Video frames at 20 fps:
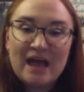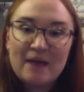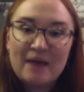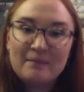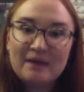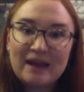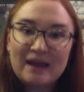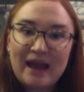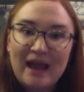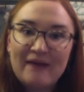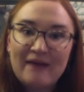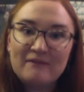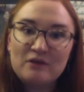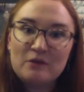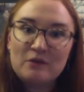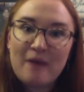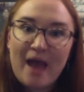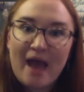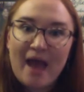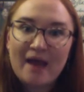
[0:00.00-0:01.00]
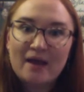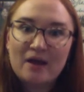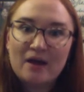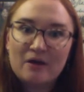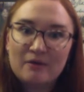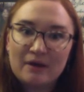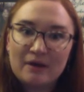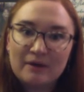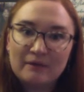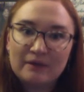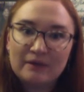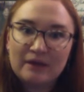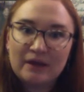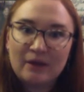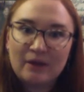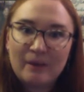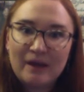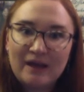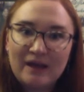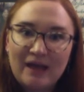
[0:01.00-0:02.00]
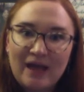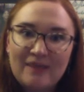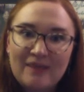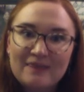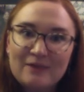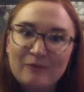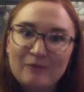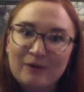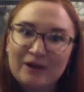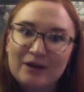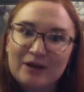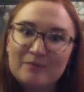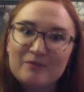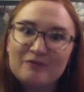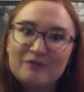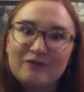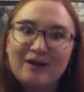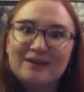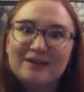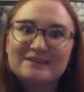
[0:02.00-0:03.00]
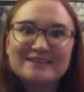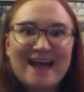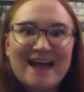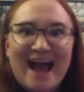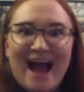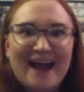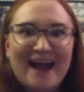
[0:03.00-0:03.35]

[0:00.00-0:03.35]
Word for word: I'm gonna have you echo it really quick and then we're gonna move on to